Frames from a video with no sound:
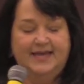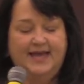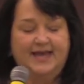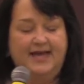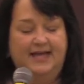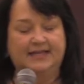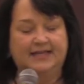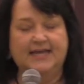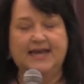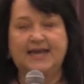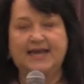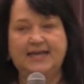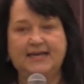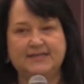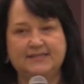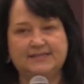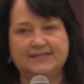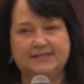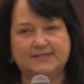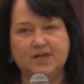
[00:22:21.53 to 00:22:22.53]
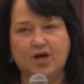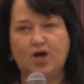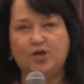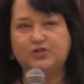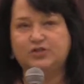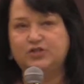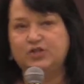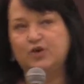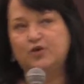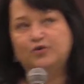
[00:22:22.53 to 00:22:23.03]
A lioness is
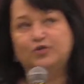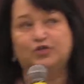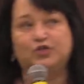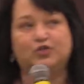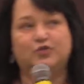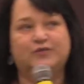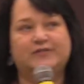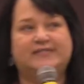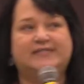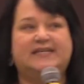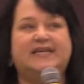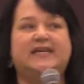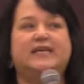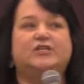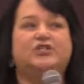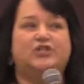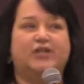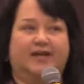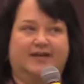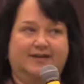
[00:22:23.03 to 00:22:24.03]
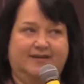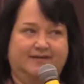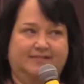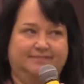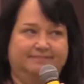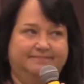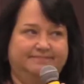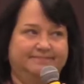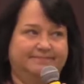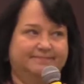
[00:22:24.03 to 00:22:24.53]
also strategic.
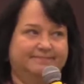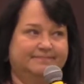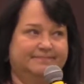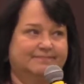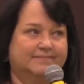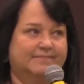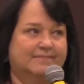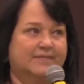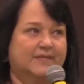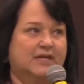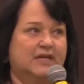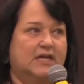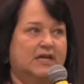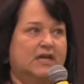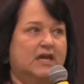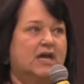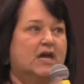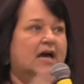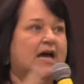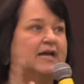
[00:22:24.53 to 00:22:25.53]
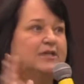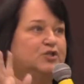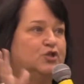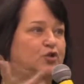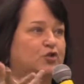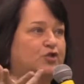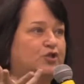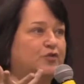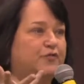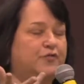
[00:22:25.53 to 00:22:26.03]
I
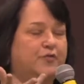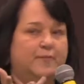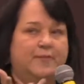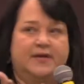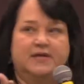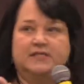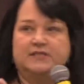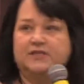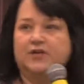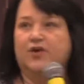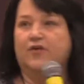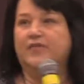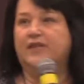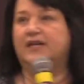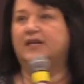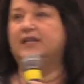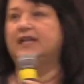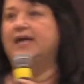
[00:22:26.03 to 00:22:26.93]
told you a few minutes ago that